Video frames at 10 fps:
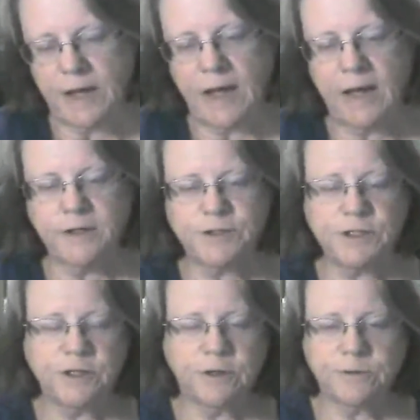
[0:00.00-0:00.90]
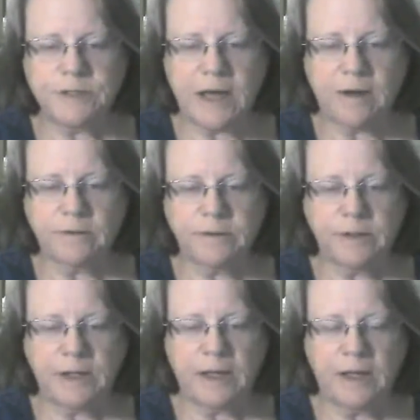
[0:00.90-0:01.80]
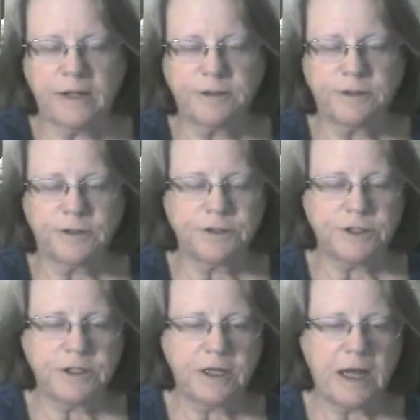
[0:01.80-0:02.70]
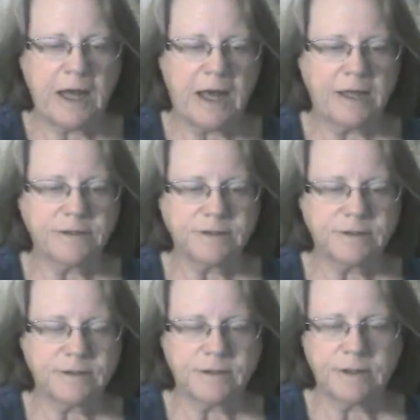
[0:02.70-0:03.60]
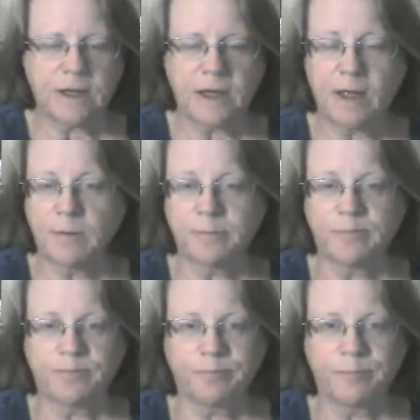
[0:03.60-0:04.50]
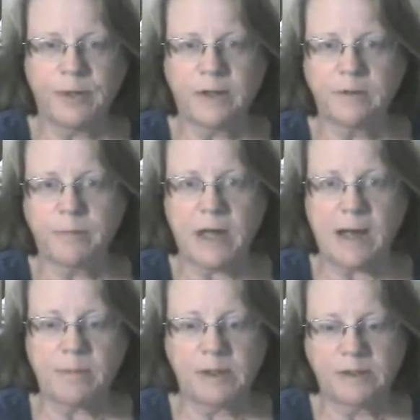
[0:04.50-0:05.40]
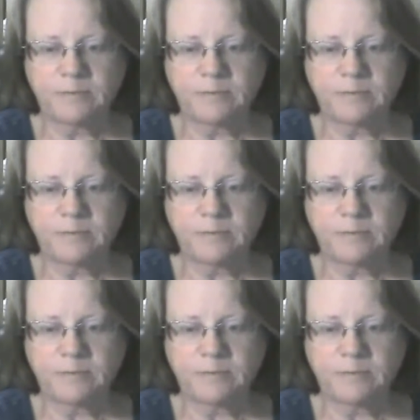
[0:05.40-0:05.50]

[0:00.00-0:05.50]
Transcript: and she goes out and she asks Bill and Bob.